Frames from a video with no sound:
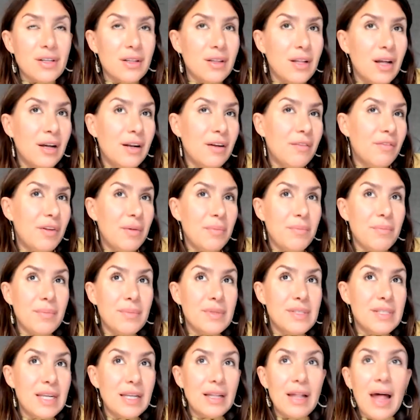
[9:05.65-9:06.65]
A lot of
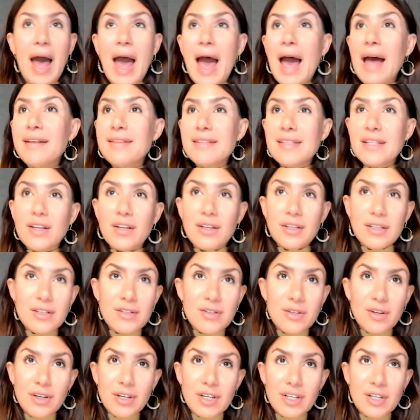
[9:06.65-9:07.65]
them still has it on the
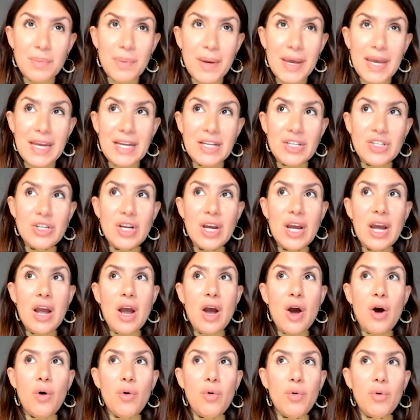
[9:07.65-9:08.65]
starting page,
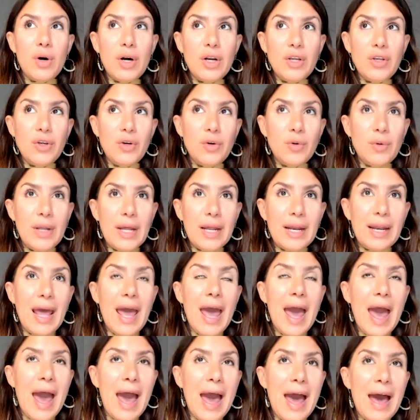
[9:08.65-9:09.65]
or you then
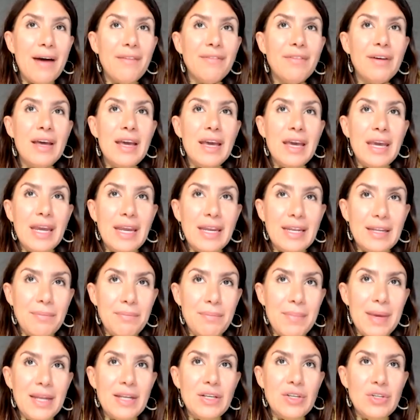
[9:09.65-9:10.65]
have in the
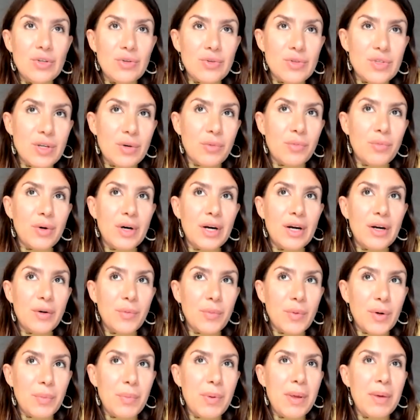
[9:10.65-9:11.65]
menu
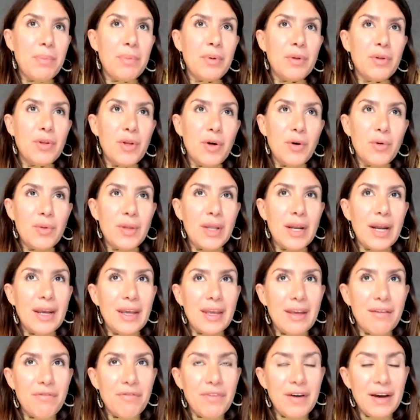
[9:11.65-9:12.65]
somewhere where people know that
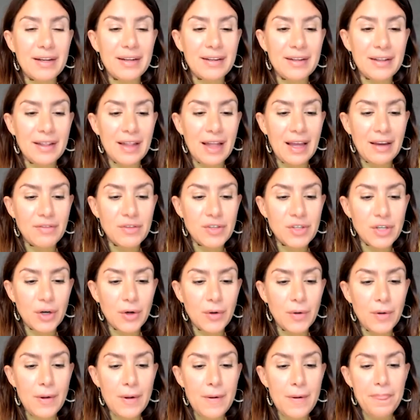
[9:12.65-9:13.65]
I can find the live
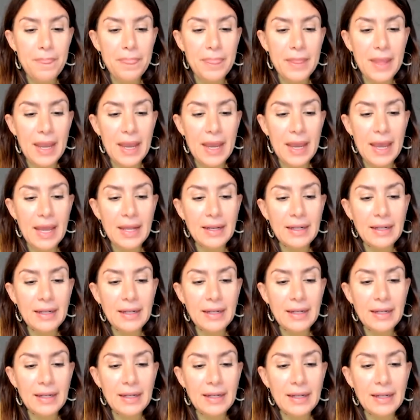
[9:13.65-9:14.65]
show. And
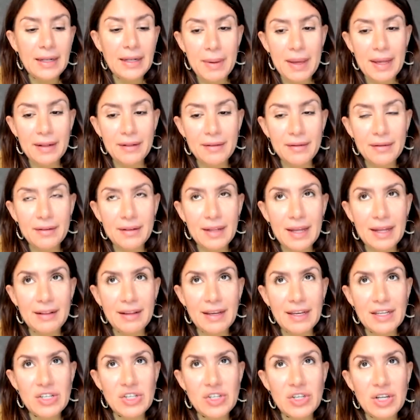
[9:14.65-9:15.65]
then you embed that
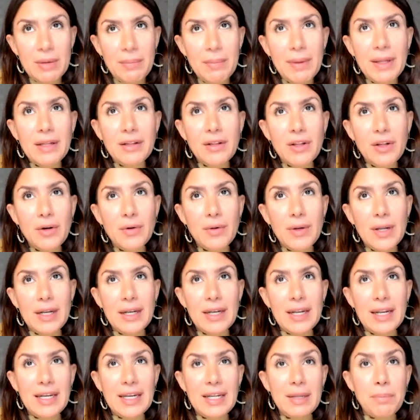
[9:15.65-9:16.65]
HTML code,
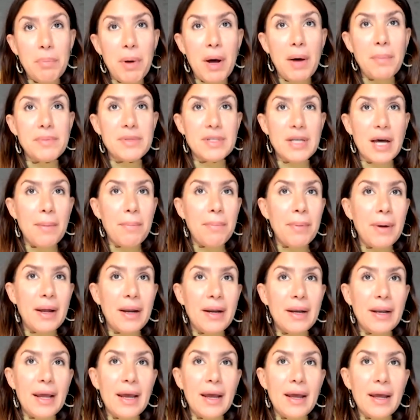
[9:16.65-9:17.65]
and then it pops up
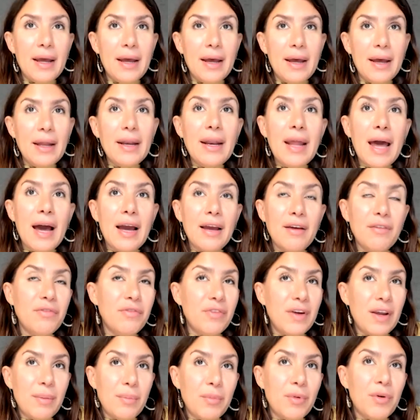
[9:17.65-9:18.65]
an
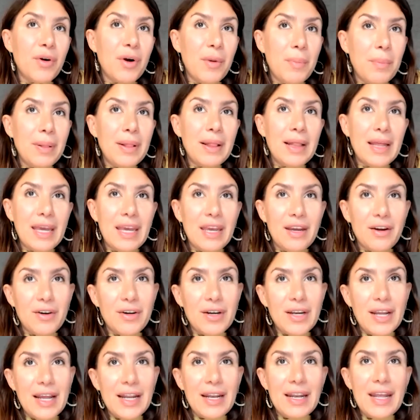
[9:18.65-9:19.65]
iframe or a
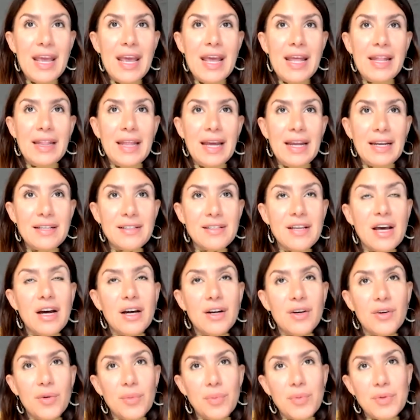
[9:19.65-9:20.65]
player then that is
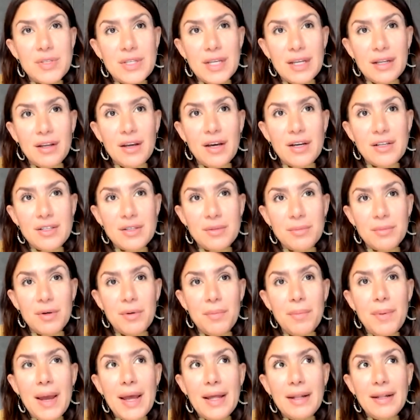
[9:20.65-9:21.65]
100%
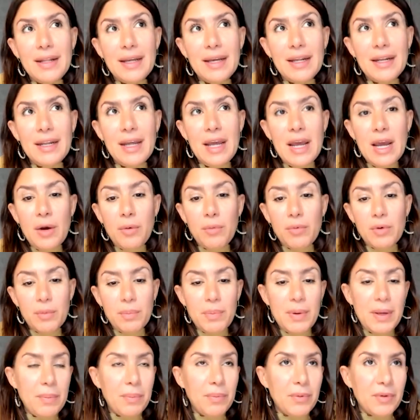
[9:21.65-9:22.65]
customer branded, where
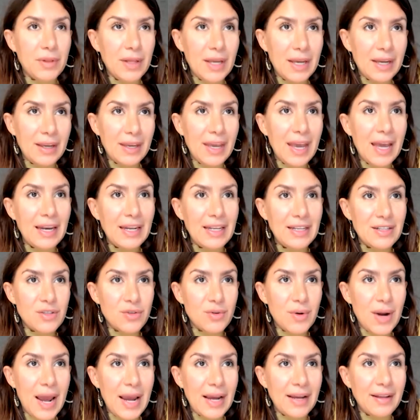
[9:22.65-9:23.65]
people then can
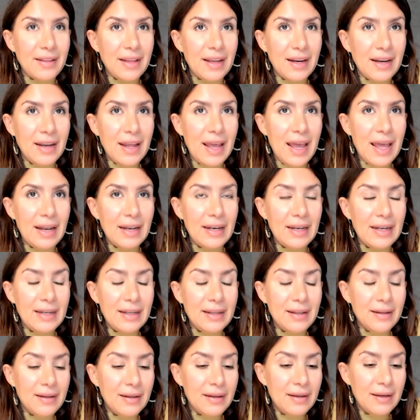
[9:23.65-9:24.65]
interact
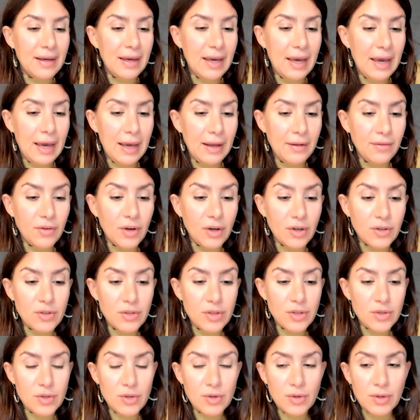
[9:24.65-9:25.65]
and talk
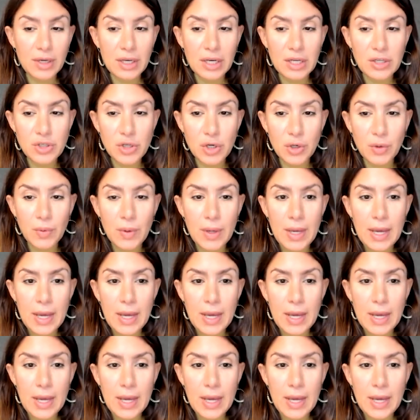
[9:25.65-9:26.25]
to you during the show.